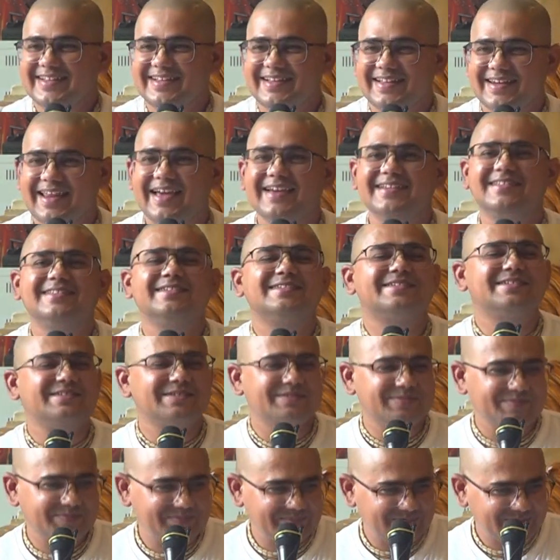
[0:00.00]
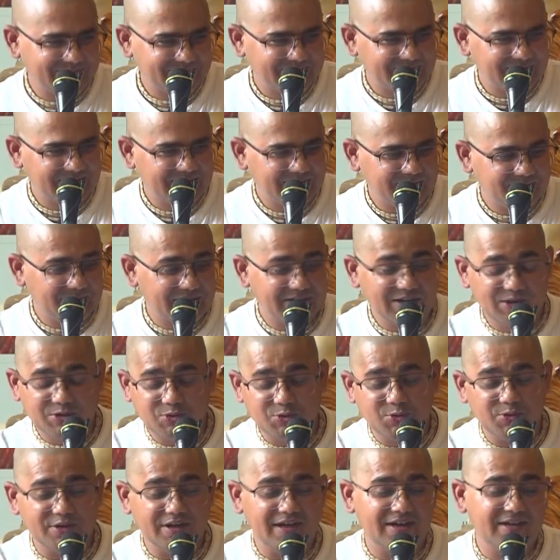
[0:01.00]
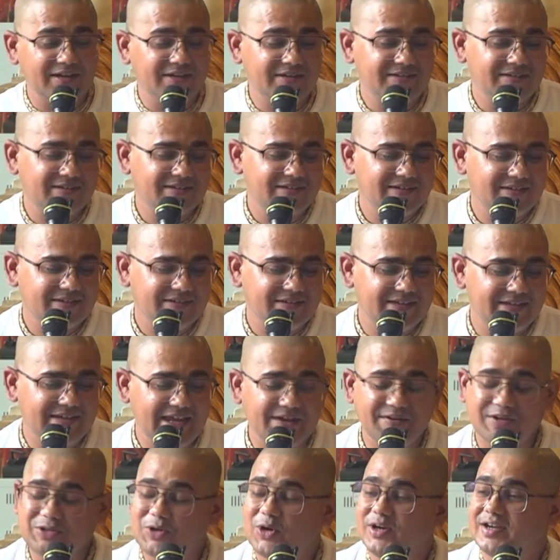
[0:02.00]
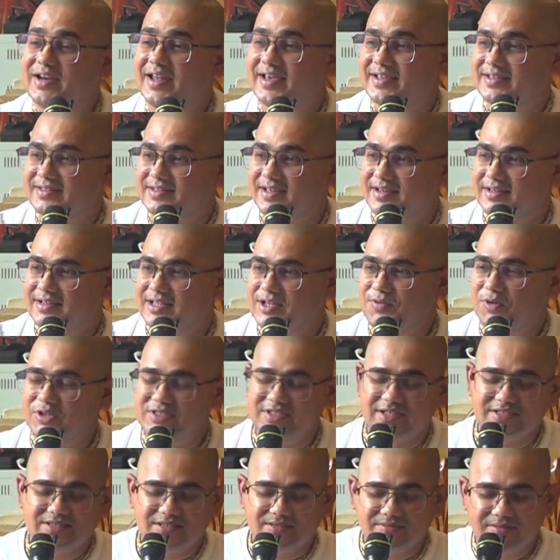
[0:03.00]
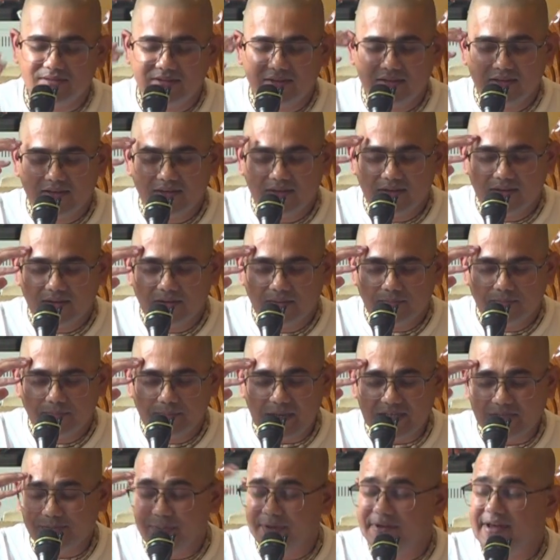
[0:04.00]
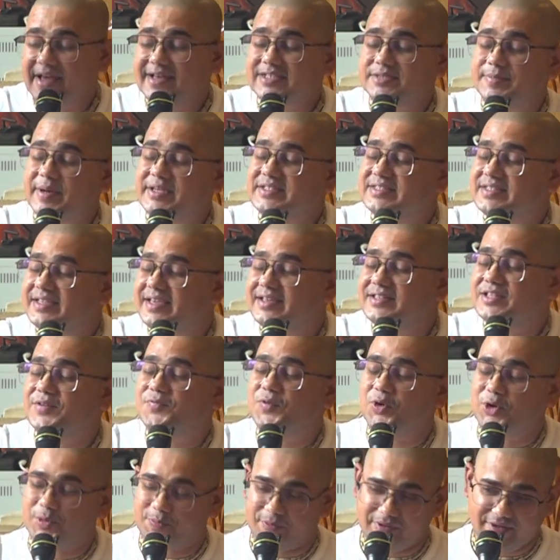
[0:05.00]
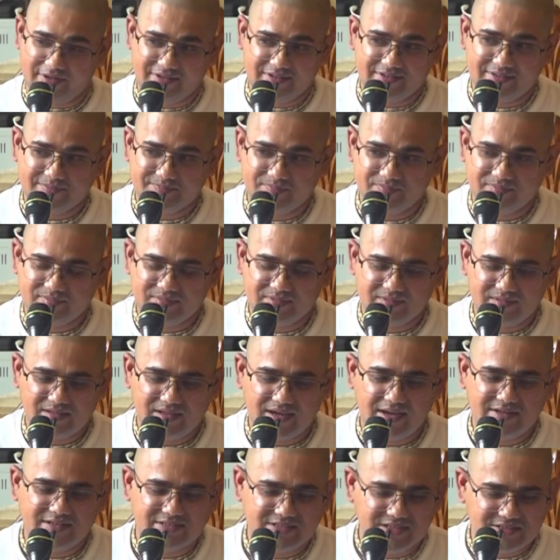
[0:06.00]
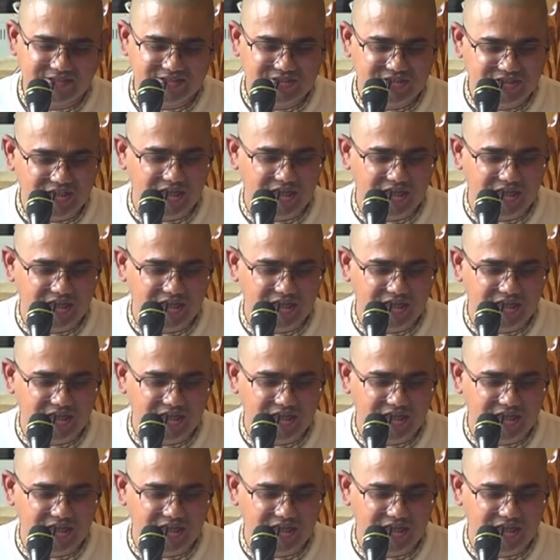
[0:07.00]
like this. But Akrūra, he never thought like that. He was just mesmerized by seeing the footprint. And he just